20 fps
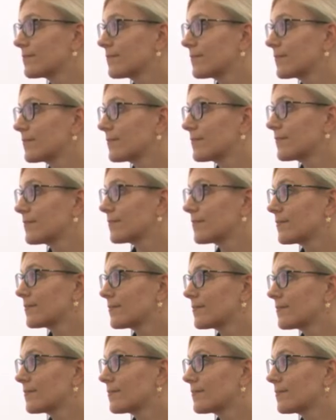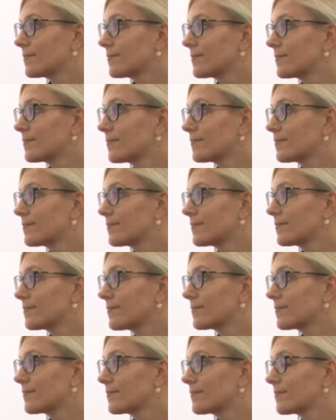
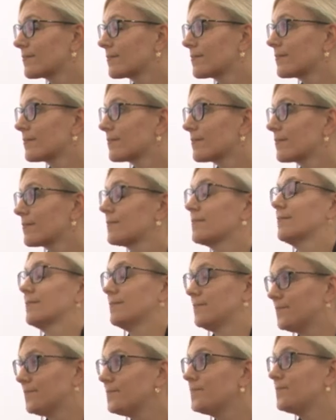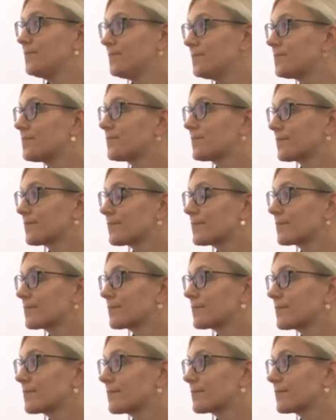
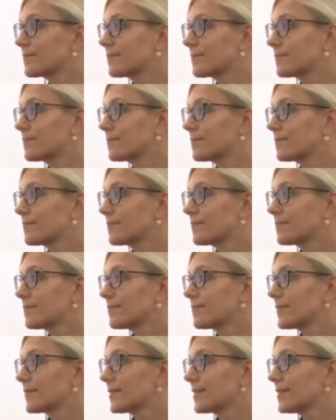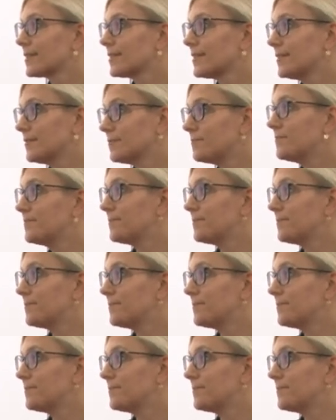This person isn't speaking.